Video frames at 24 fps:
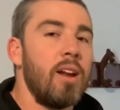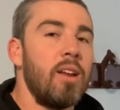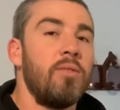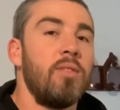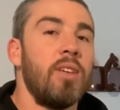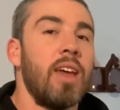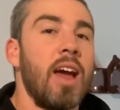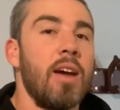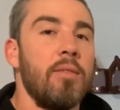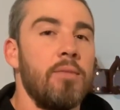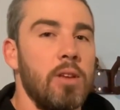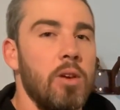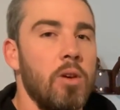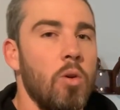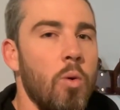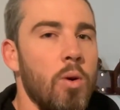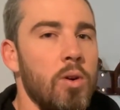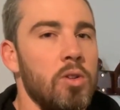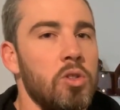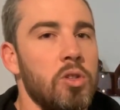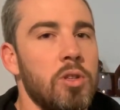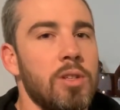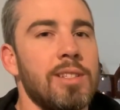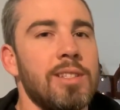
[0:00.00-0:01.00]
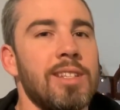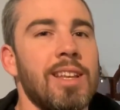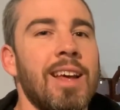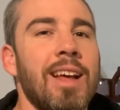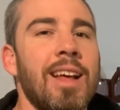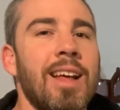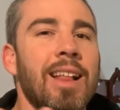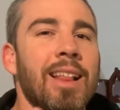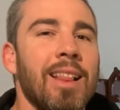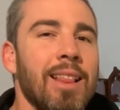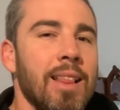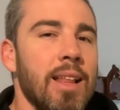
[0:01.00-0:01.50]
If you have any questions,
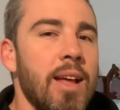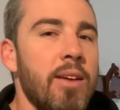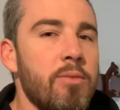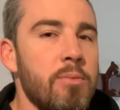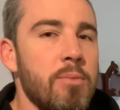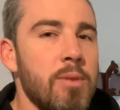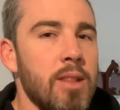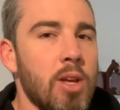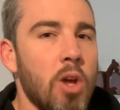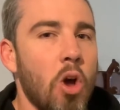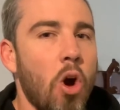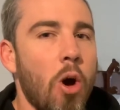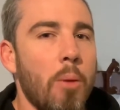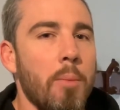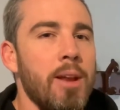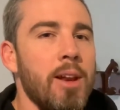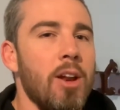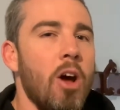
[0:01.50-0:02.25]
leave them in the comment.